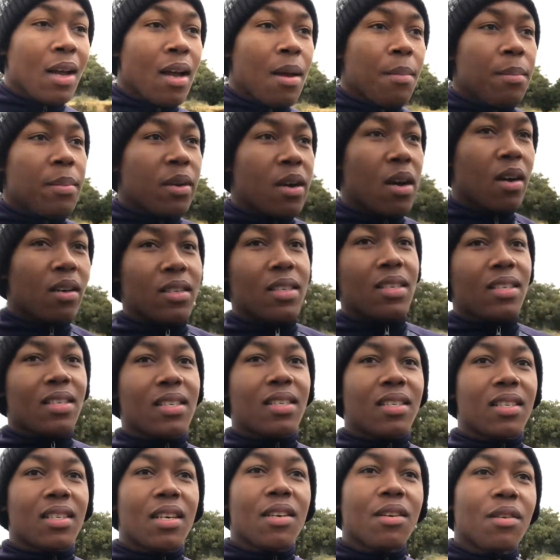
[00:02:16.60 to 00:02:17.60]
because
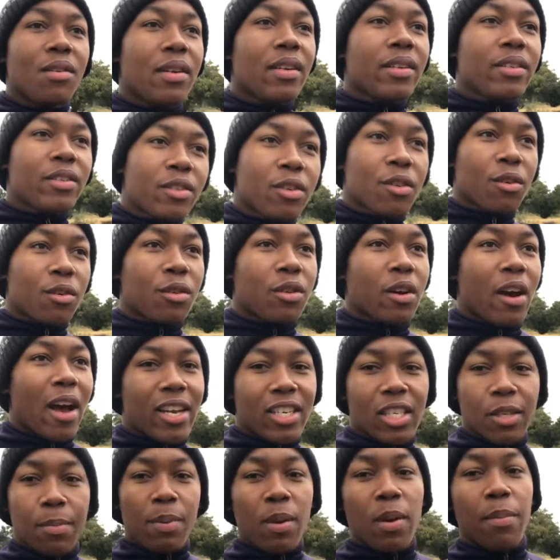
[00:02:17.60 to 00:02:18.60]
you need to
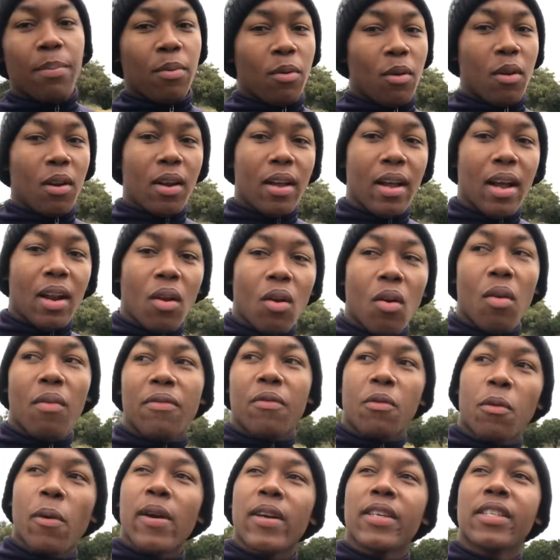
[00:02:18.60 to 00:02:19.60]
ask people a lot of
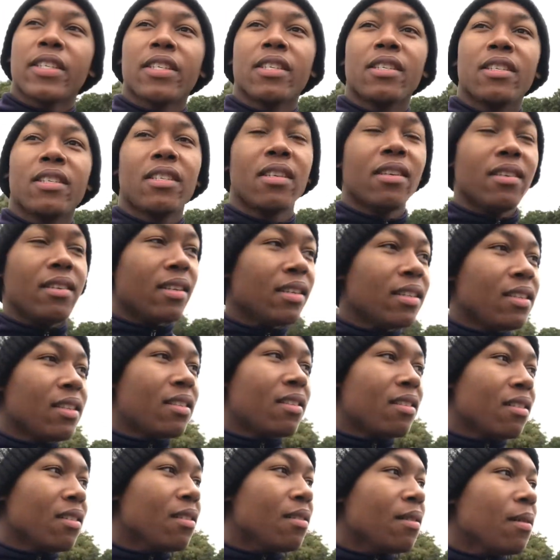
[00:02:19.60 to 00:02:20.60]
questions. You need
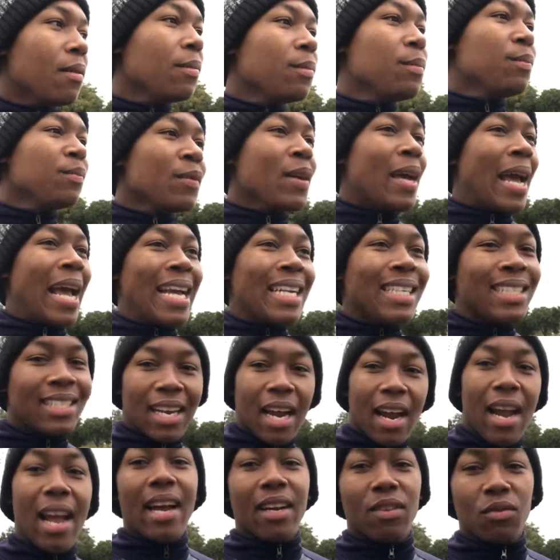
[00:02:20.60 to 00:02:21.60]
to
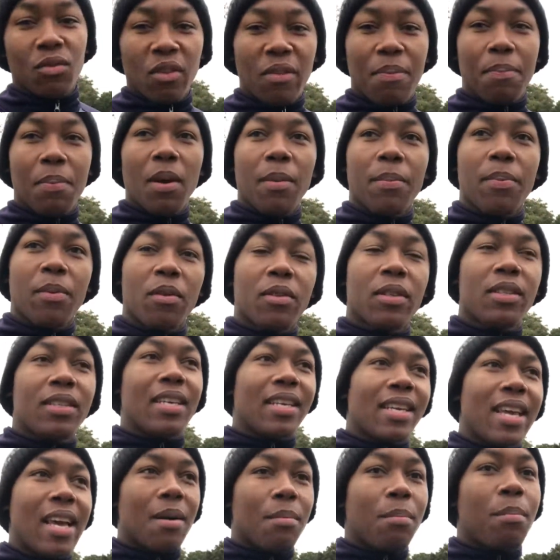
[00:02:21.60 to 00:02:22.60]
interact with people to
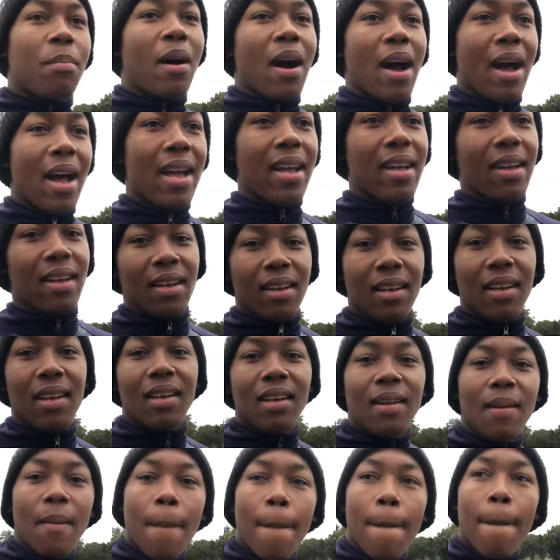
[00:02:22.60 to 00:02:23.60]
get by
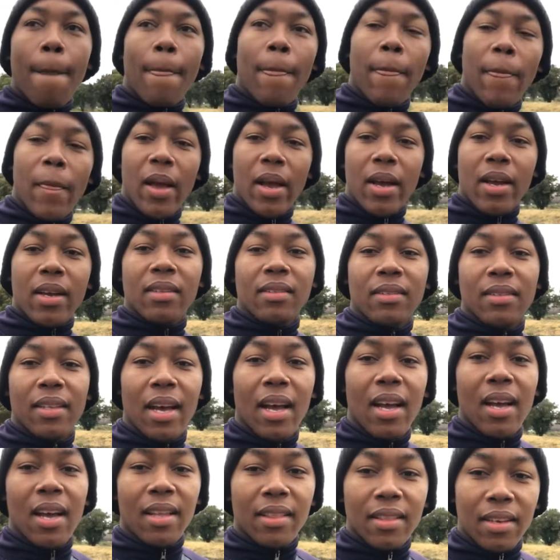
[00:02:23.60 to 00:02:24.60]
in
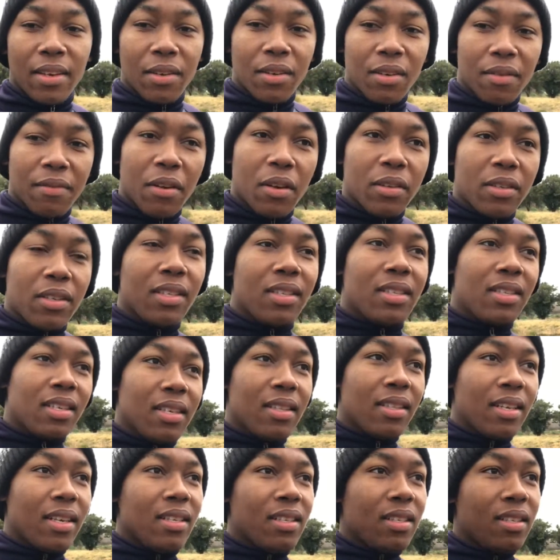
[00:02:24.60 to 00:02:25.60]
the university,
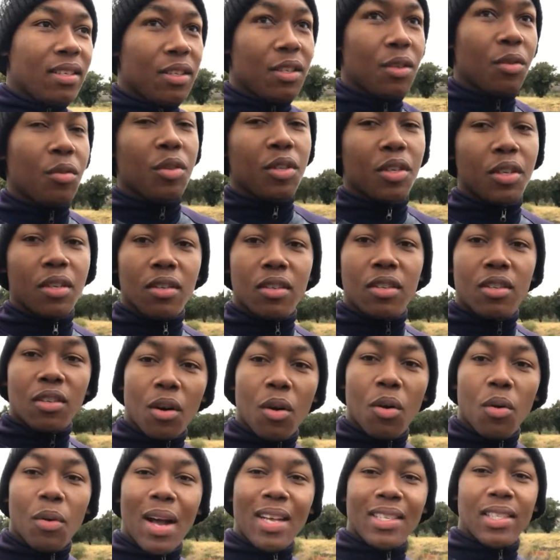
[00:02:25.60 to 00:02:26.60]
in the institution.
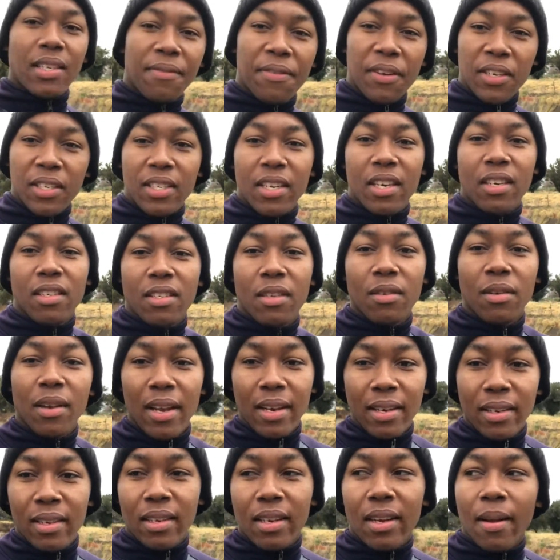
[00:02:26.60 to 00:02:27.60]
So as a first year
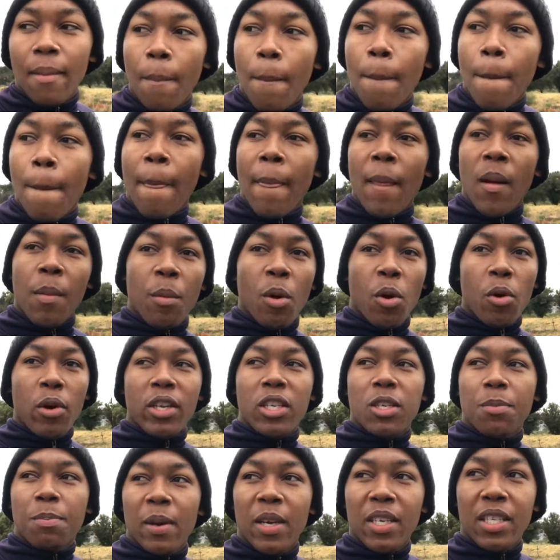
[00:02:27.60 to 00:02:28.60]
student, more
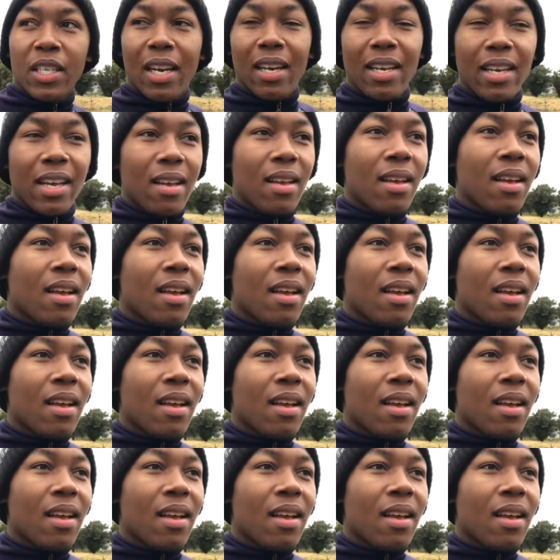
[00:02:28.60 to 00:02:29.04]
especially,